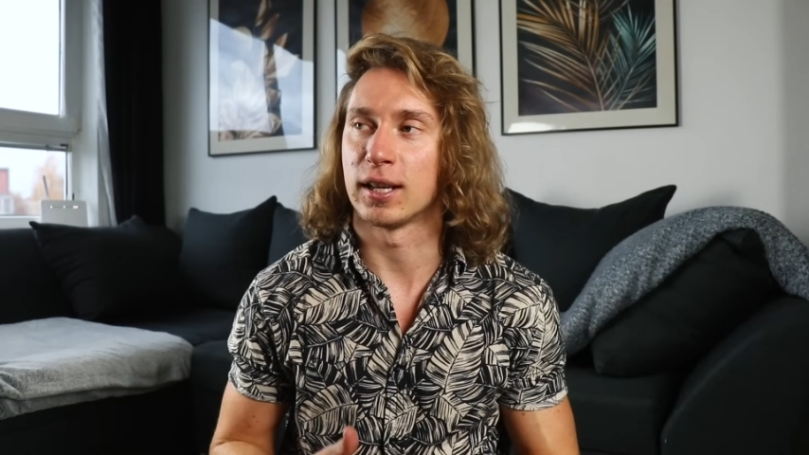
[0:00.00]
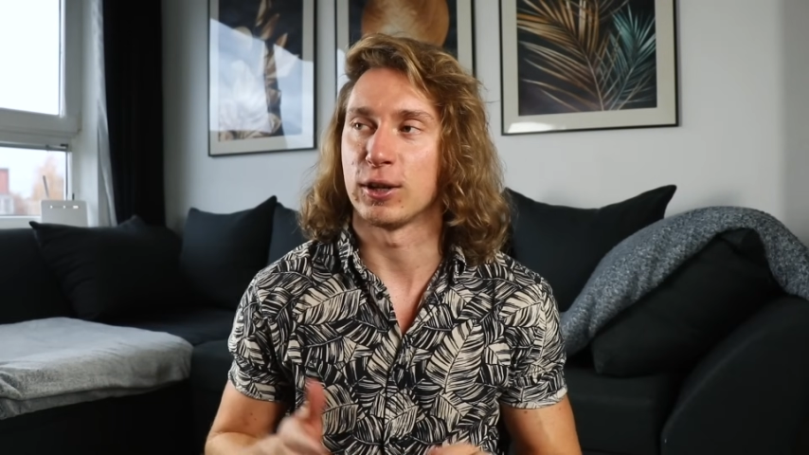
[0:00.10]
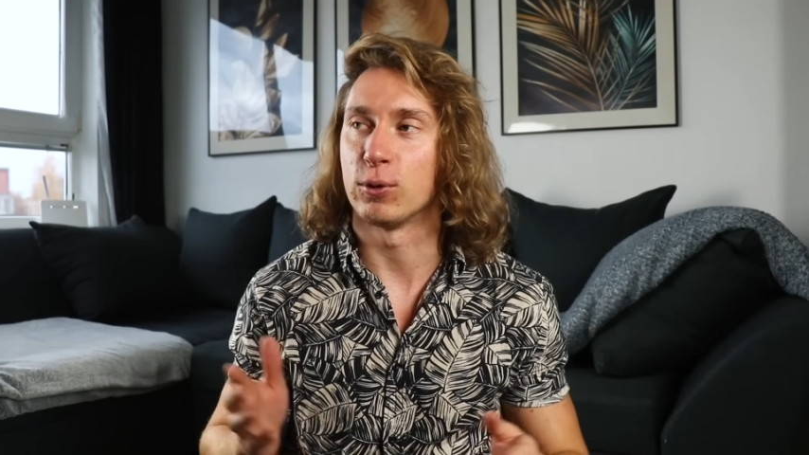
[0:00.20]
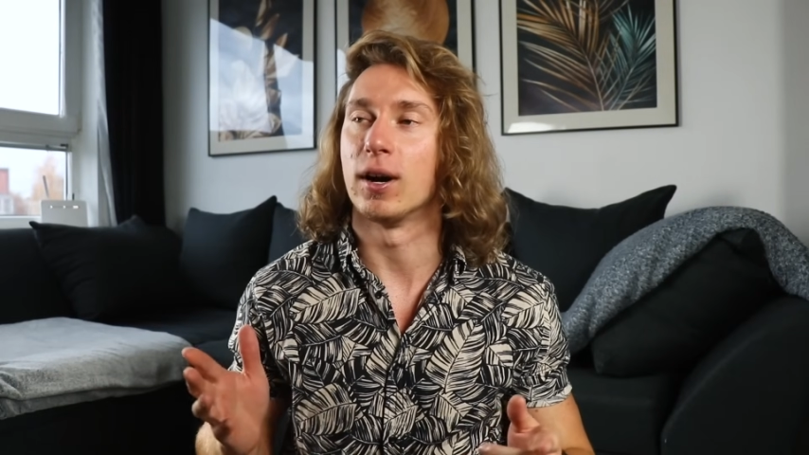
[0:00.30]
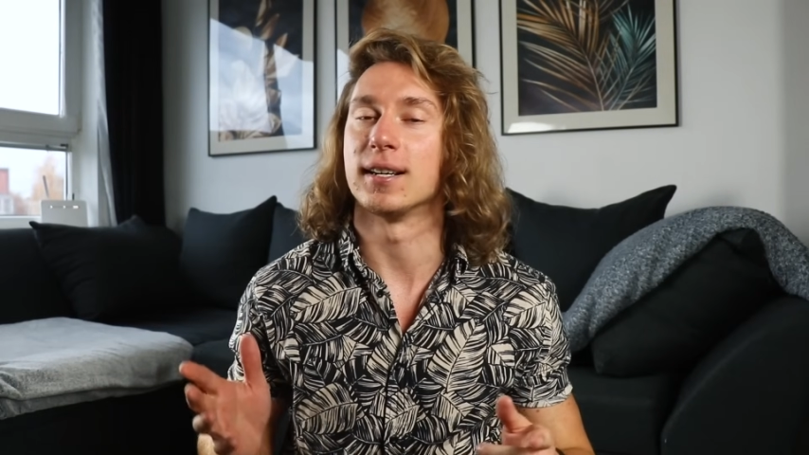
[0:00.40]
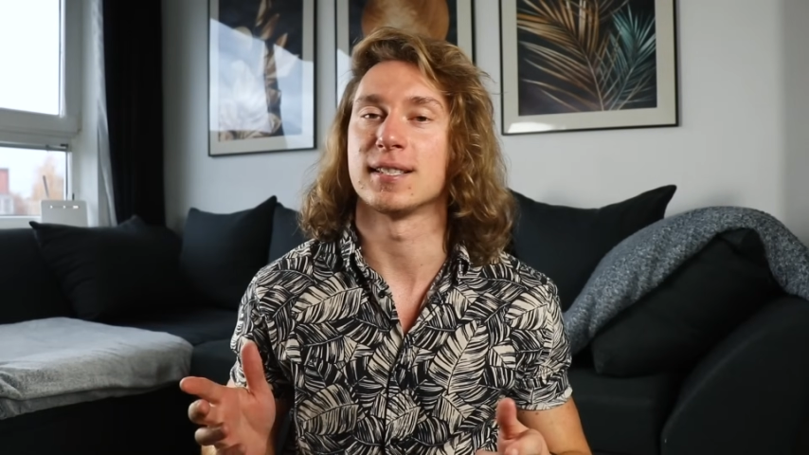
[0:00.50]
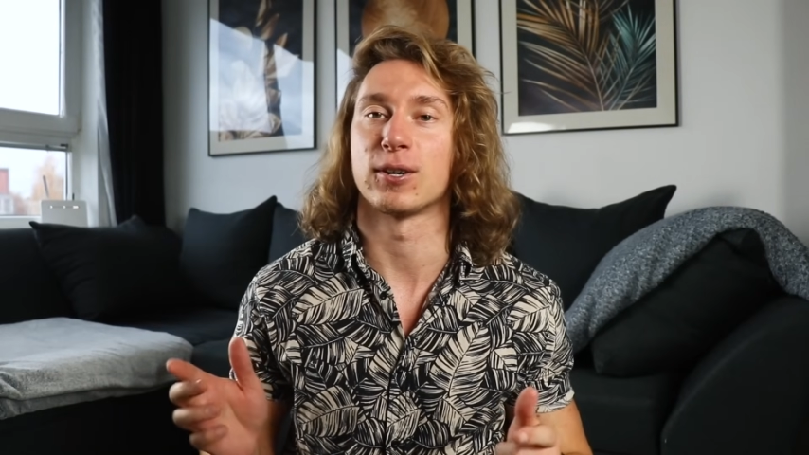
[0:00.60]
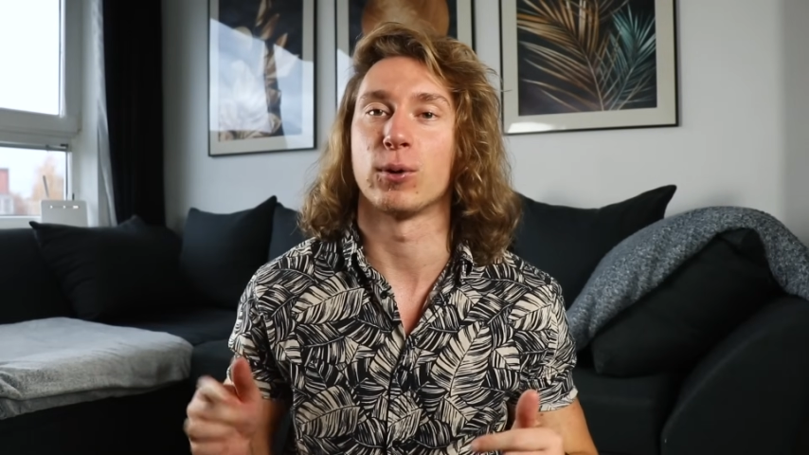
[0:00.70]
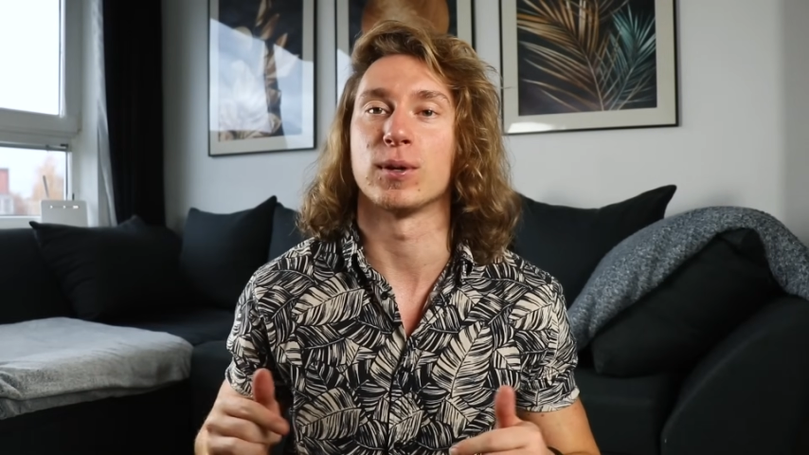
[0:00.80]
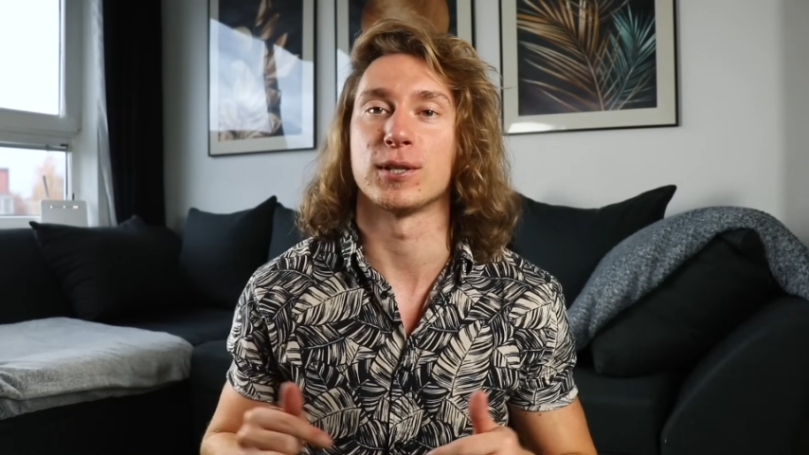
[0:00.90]
and you guys in the
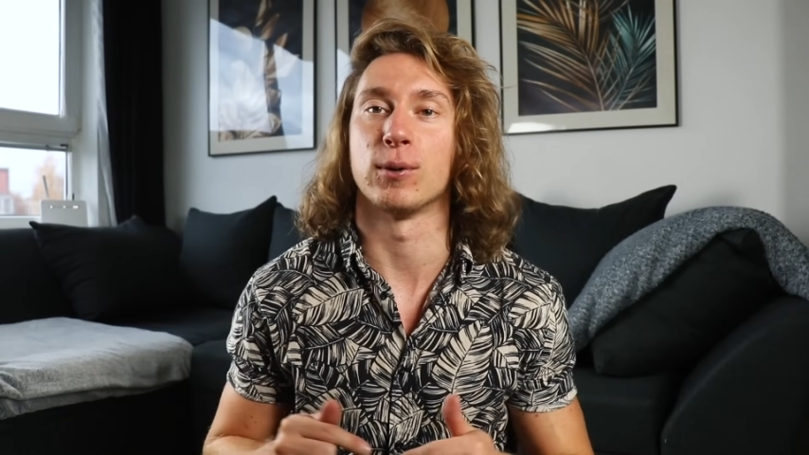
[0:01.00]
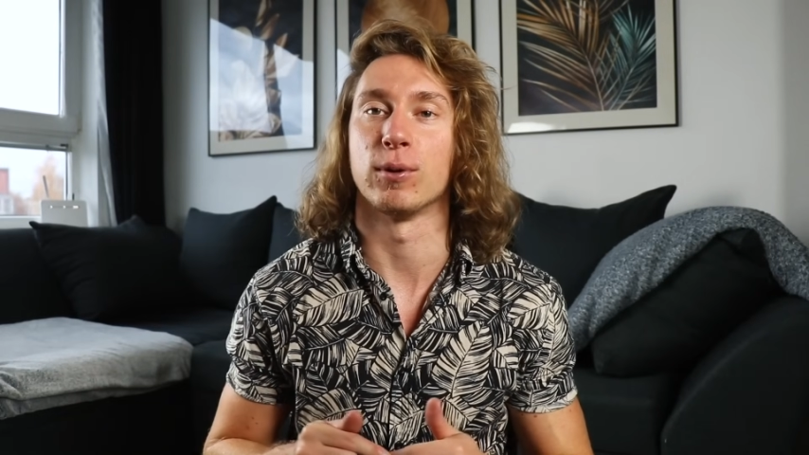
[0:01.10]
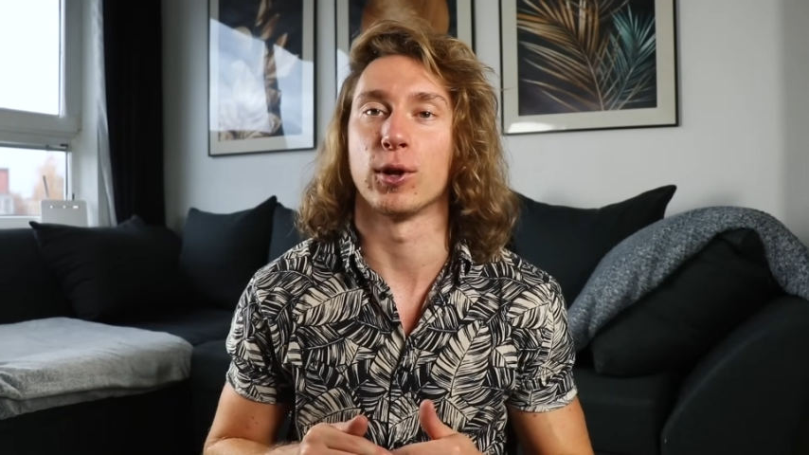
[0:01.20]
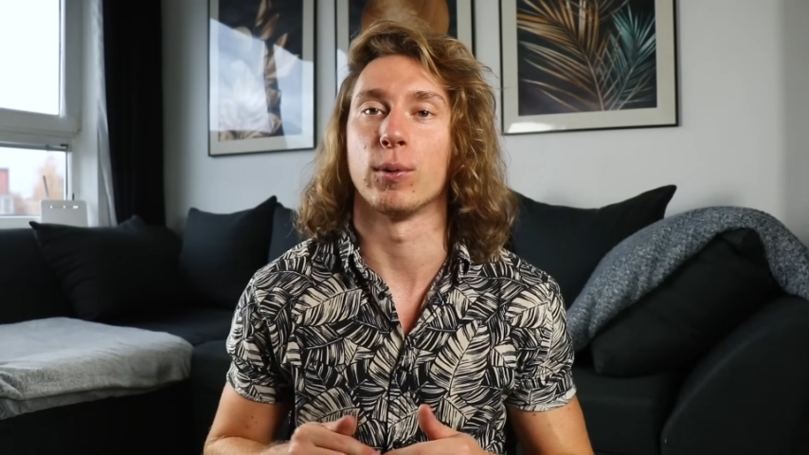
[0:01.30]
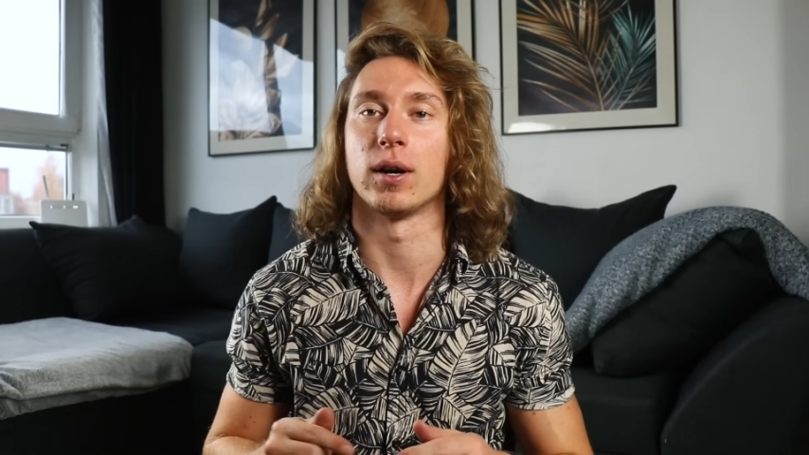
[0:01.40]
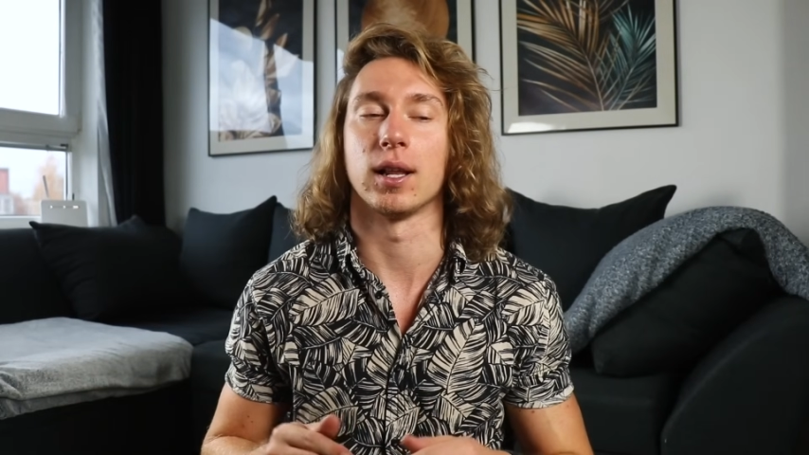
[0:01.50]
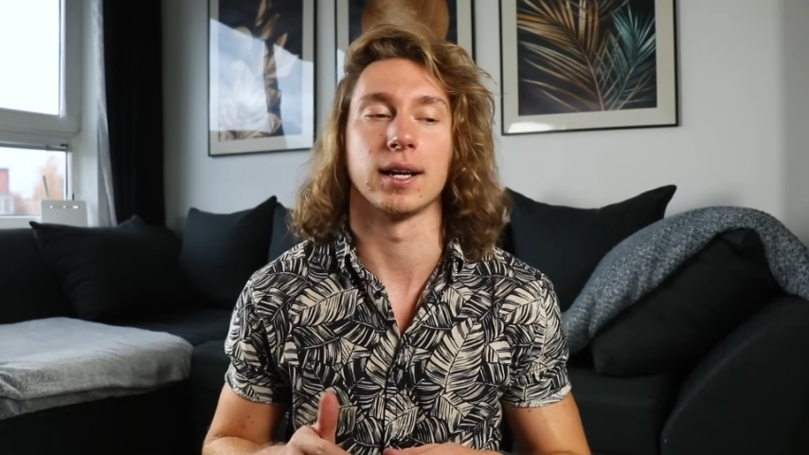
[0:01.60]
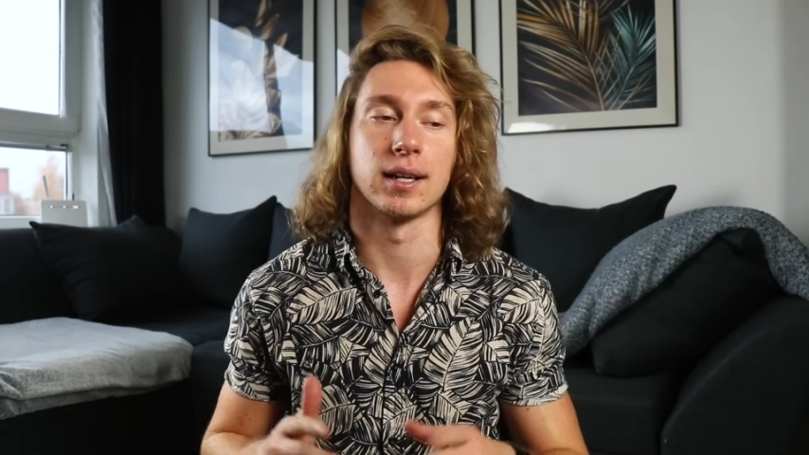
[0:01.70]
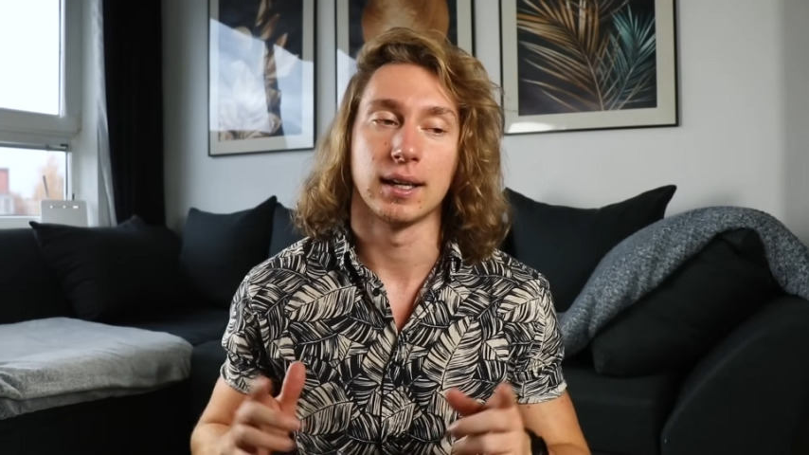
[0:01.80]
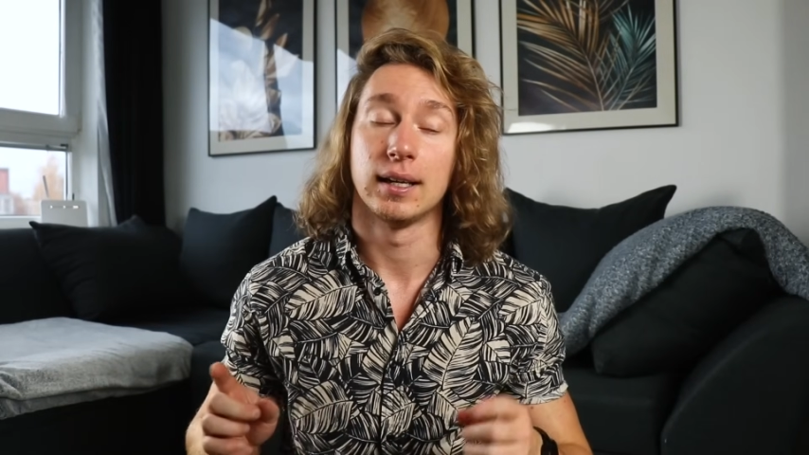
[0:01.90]
comments down below were
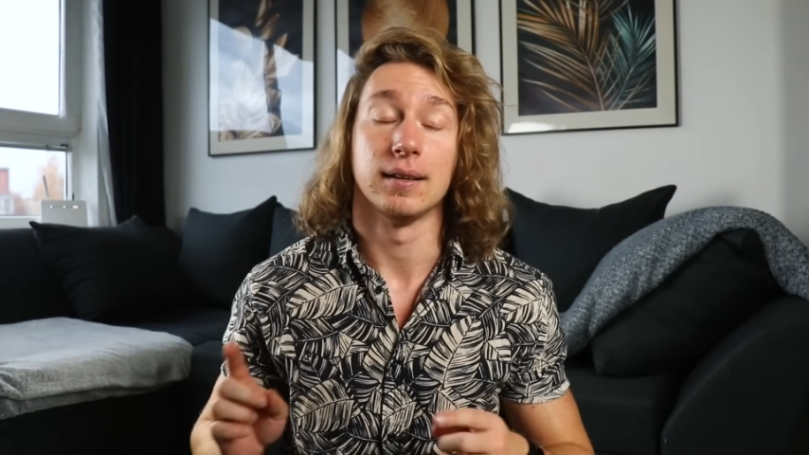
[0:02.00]
like,